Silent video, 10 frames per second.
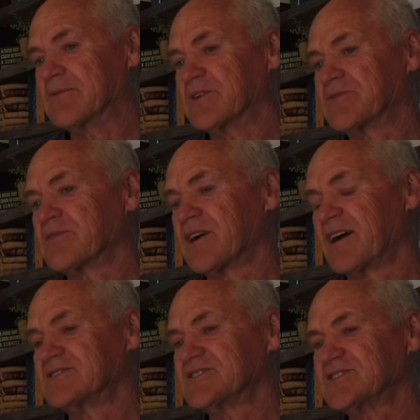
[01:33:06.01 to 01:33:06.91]
And with
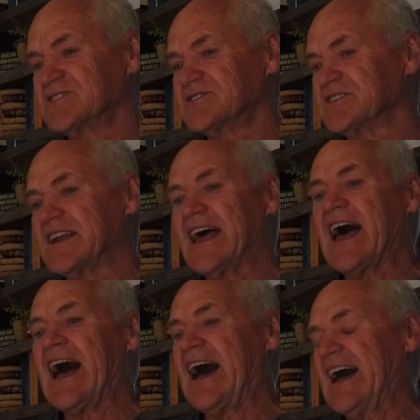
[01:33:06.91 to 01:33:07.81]
regard to
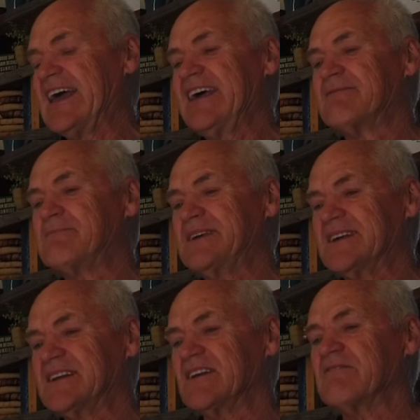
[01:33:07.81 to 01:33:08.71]
Susan, I have
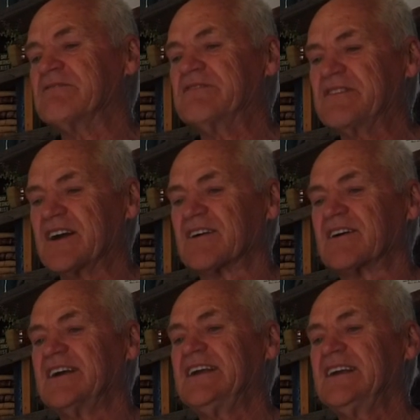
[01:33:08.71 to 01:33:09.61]
been
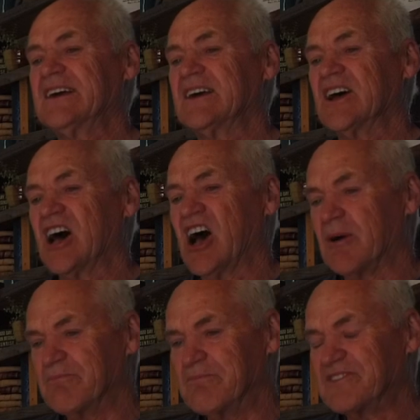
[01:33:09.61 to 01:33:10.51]

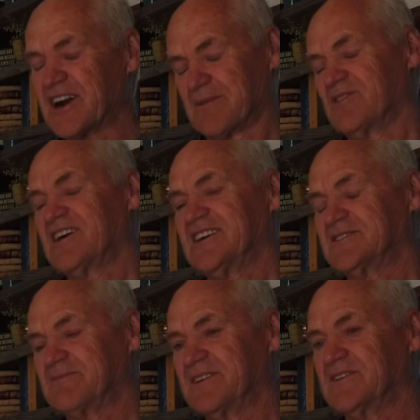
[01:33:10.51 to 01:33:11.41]
a terrible
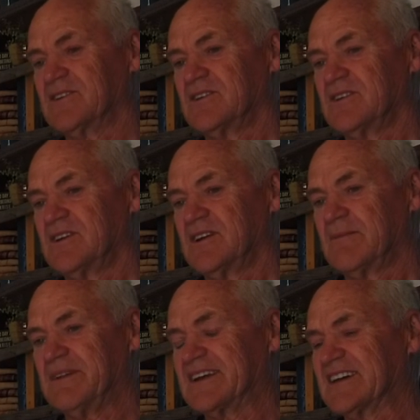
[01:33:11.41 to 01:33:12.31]
husband
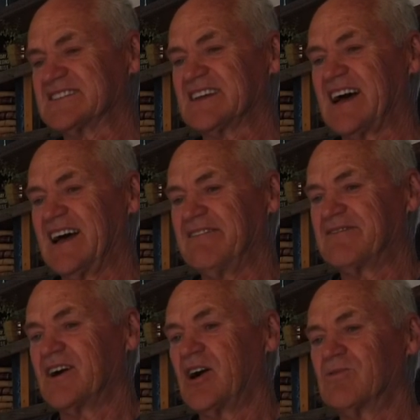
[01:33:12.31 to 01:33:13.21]
because
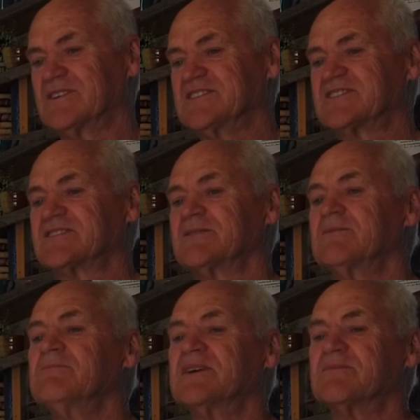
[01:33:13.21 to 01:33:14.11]
I've
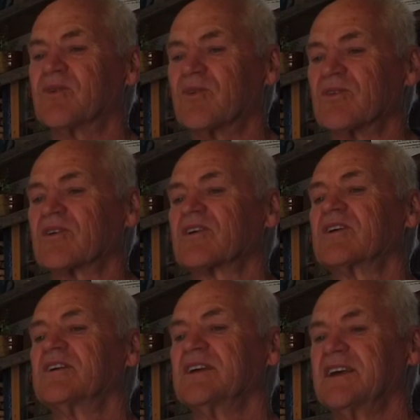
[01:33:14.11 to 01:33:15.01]
always been
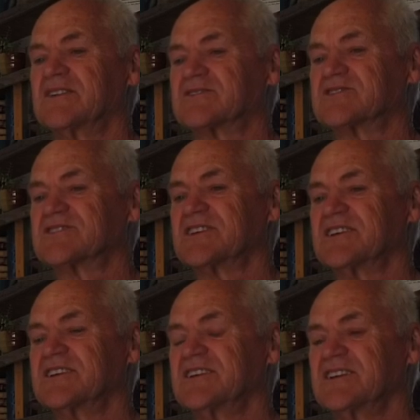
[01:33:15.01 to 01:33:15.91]
more
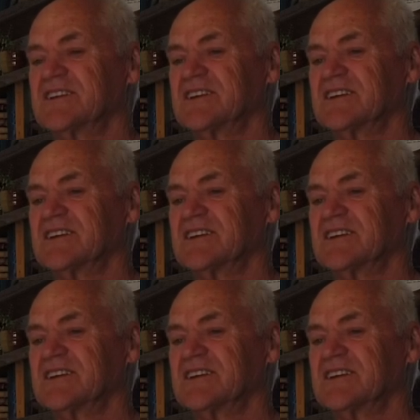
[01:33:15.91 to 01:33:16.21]
interested